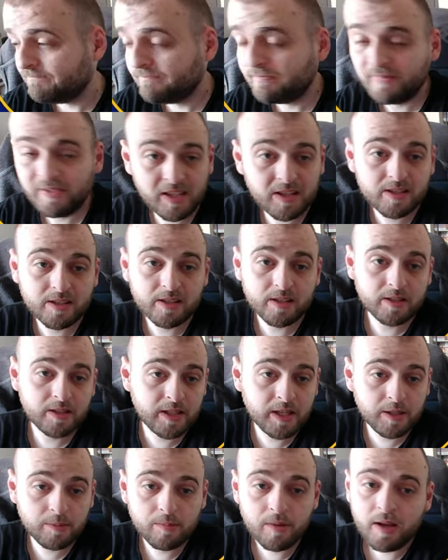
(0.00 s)
this
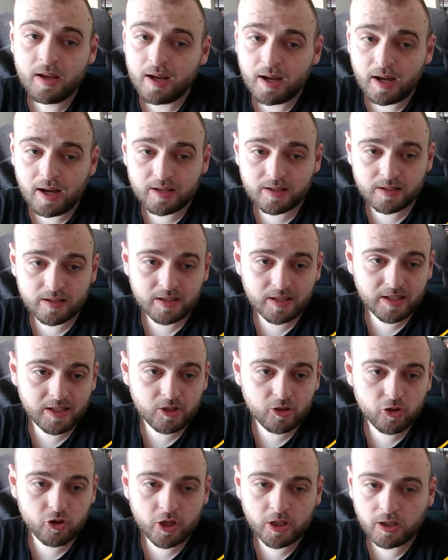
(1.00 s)
team as
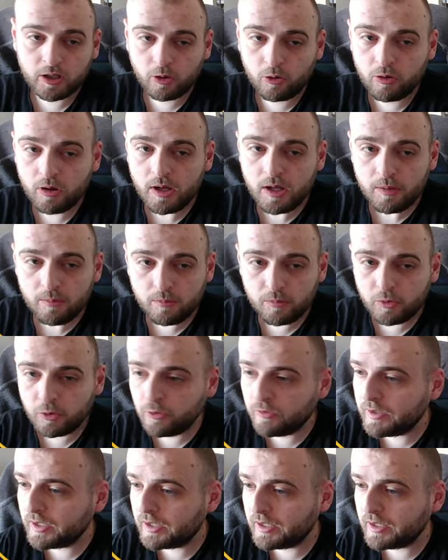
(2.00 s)
in general. Moving